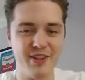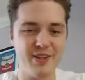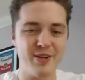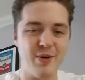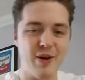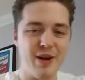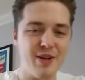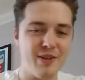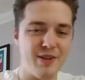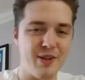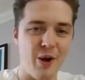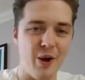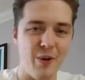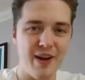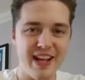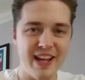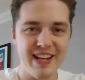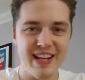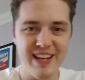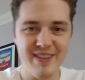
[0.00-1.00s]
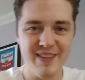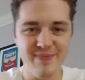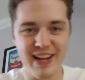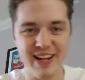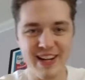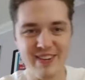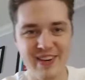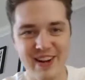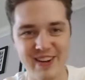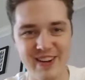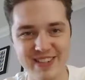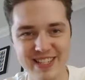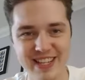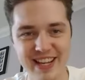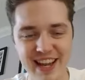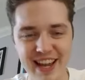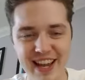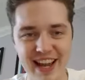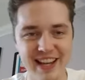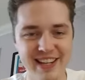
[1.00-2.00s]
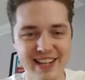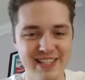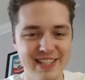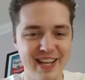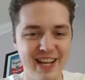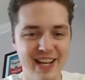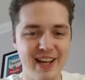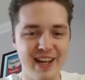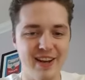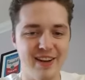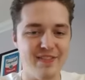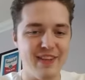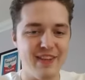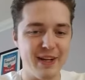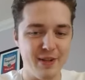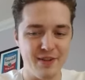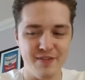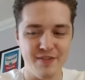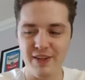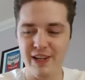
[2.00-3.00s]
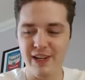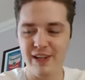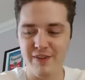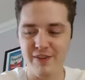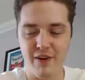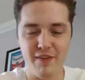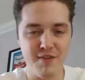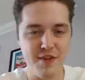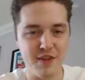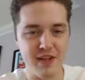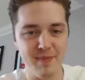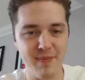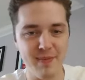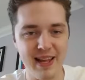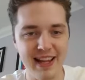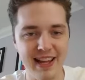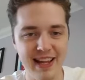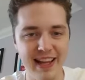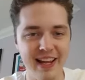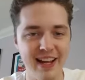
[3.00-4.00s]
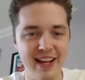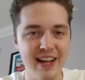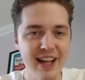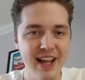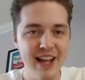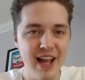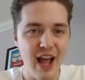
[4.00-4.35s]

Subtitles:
a great story and background, and thanks for obviously being here.